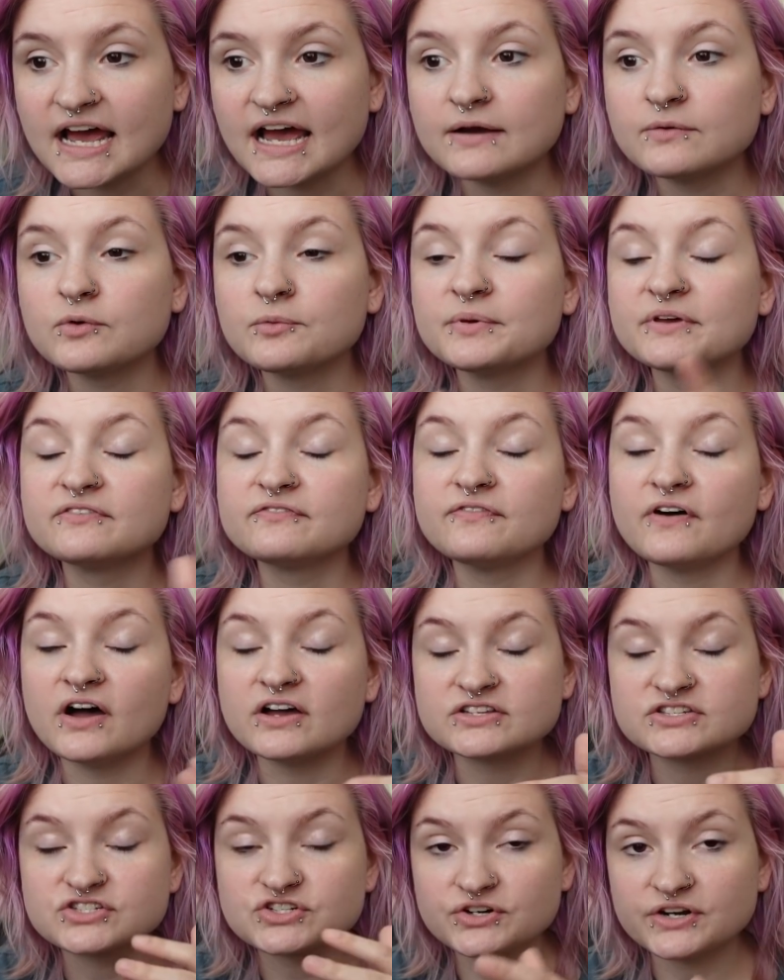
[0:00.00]
I will be
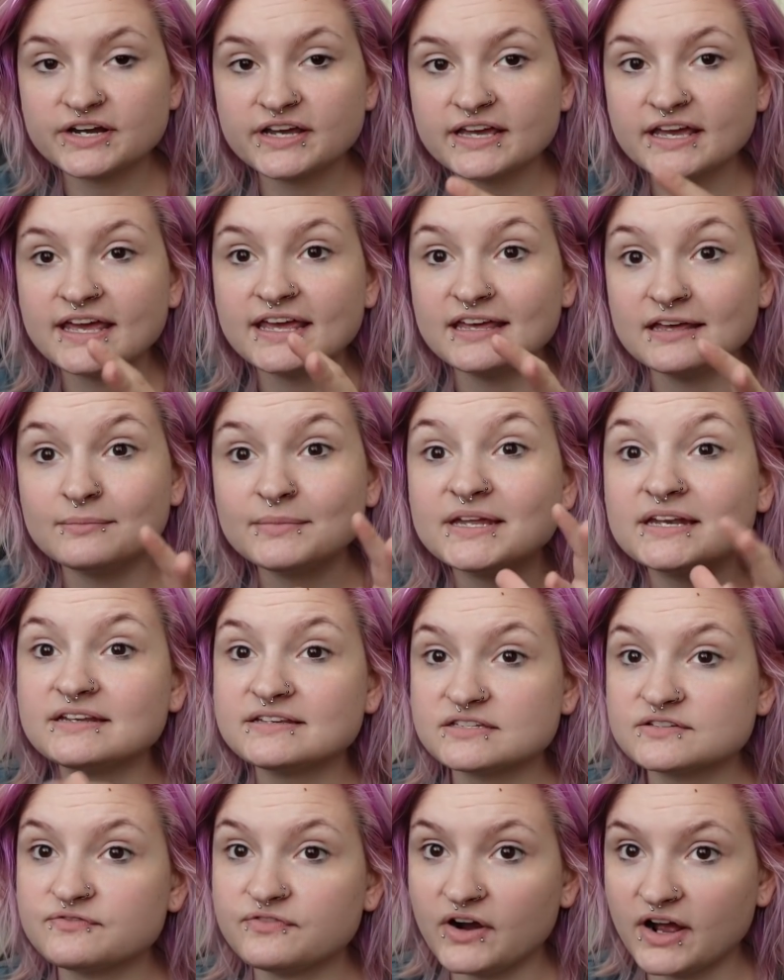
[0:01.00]
fostering him and
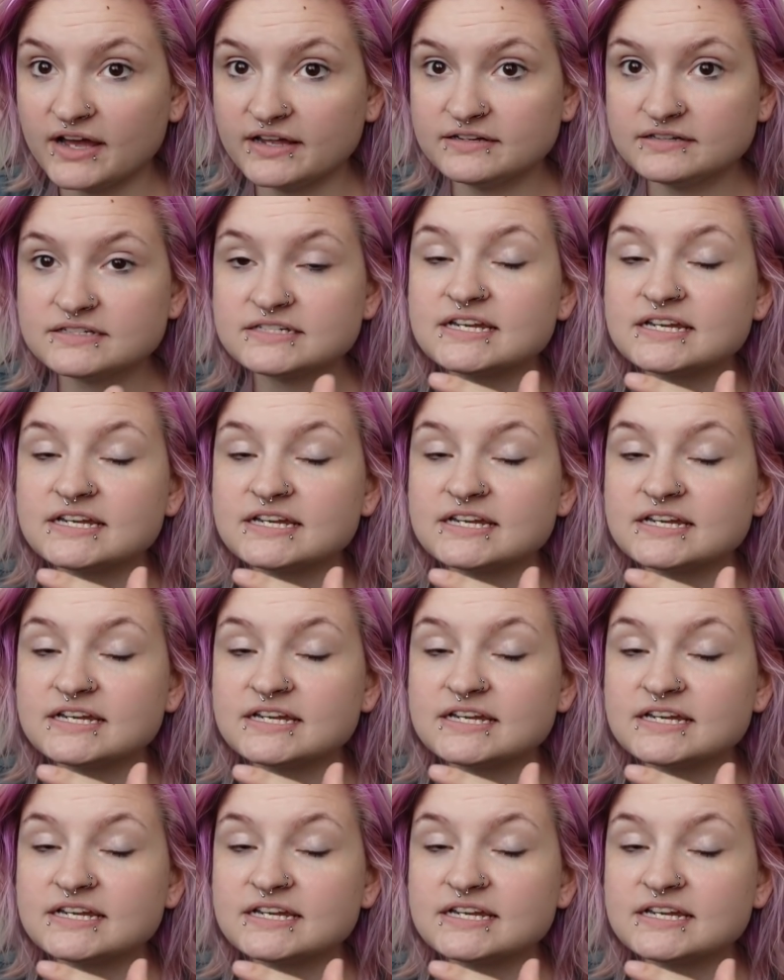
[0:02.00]
his friend